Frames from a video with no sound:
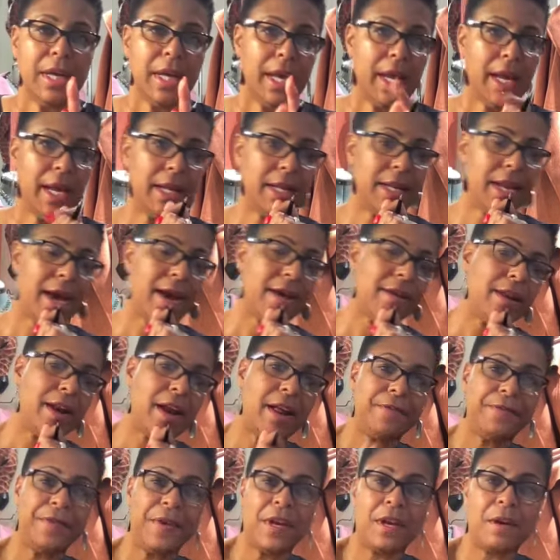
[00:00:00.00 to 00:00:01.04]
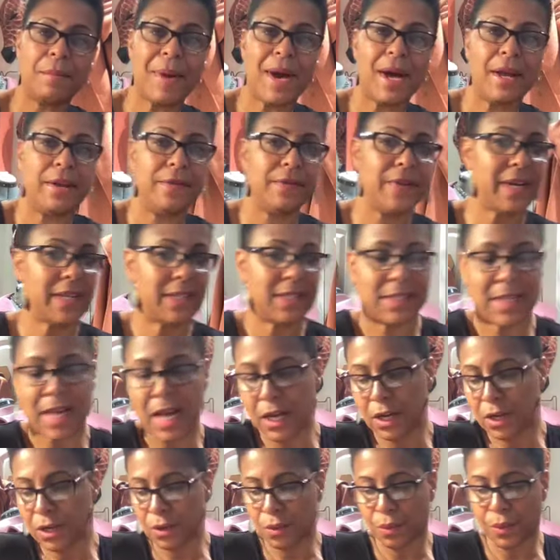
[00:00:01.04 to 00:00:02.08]
And now that I think about it, that's
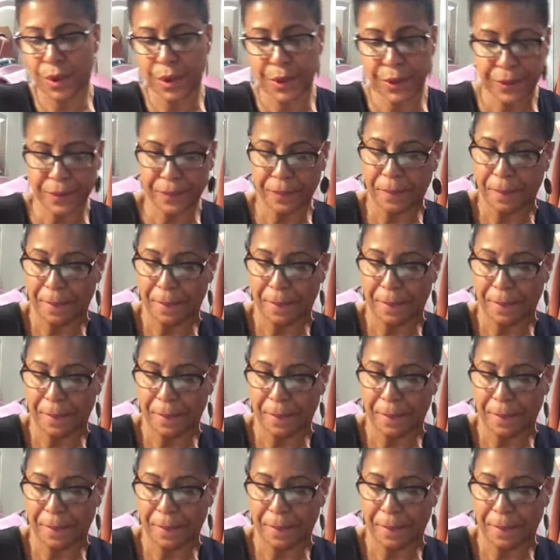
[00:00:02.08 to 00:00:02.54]
not going to work.